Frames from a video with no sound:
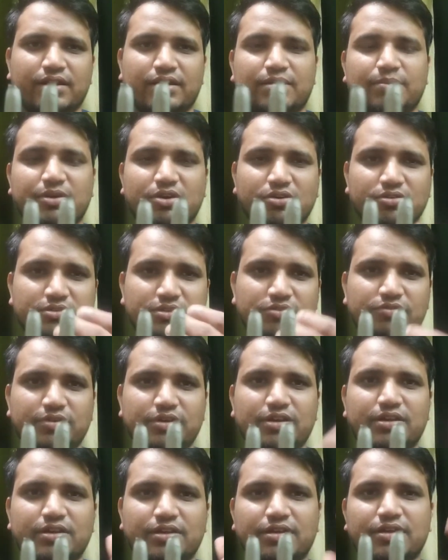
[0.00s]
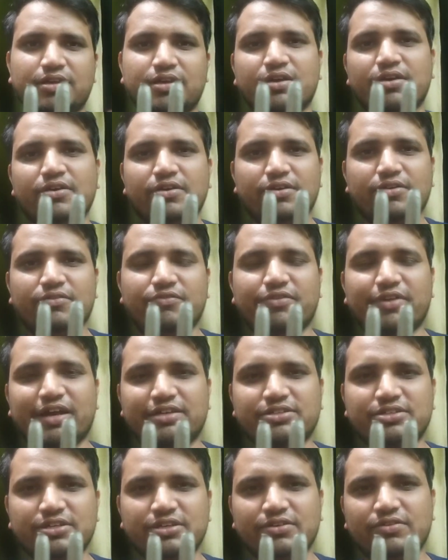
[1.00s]
because it will
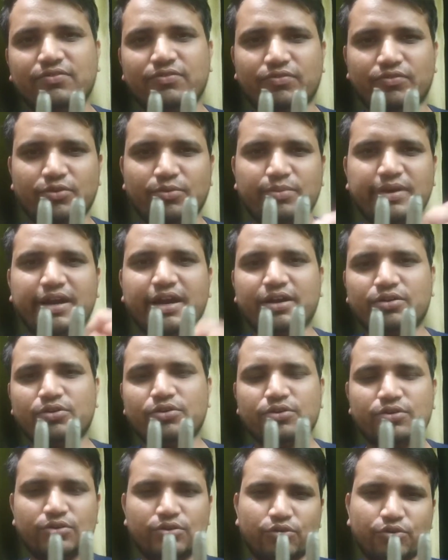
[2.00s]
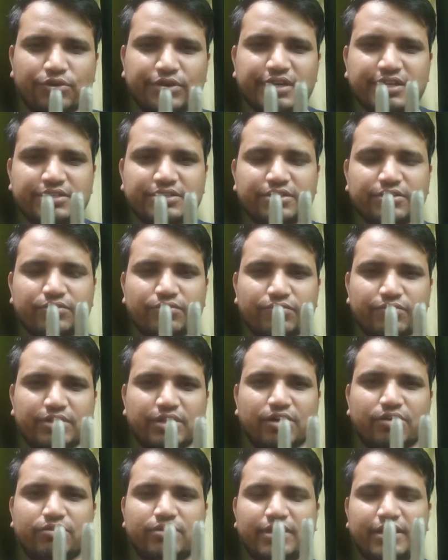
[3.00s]
fracture from that location
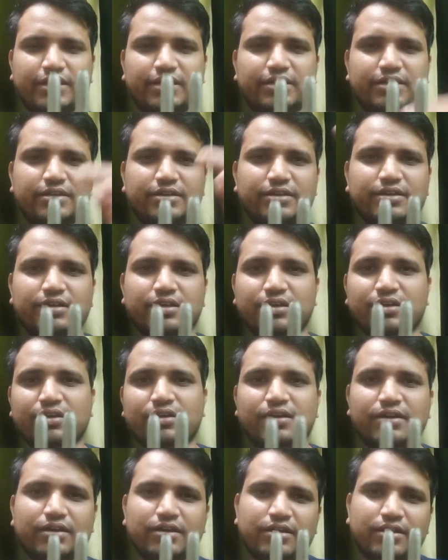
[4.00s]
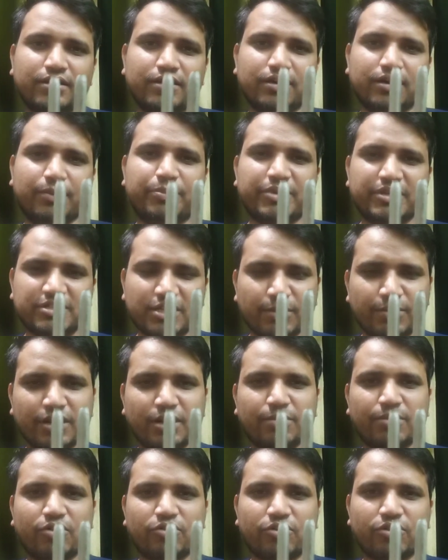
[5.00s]
without any appreciable
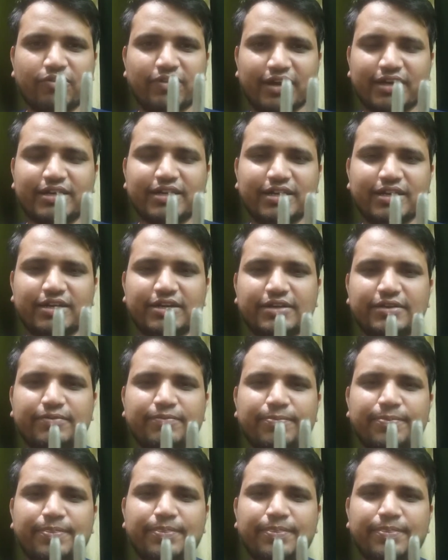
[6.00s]
amount of ductility.